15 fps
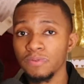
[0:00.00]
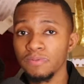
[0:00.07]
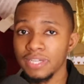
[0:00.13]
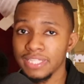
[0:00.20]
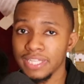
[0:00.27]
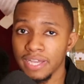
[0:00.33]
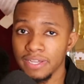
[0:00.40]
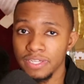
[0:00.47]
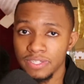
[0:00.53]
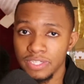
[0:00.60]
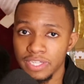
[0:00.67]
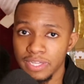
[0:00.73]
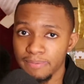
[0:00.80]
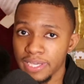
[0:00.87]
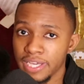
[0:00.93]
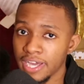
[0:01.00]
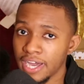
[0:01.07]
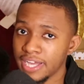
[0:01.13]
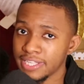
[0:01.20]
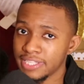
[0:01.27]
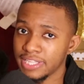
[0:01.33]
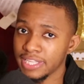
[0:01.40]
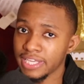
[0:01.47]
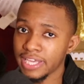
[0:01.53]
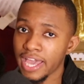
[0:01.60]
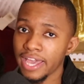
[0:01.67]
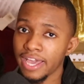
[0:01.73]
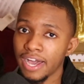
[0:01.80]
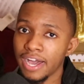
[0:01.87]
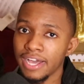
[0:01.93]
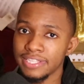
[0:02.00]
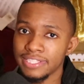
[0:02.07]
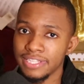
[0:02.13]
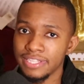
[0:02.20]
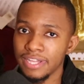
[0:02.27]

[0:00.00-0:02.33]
the one that usually be causing the chaos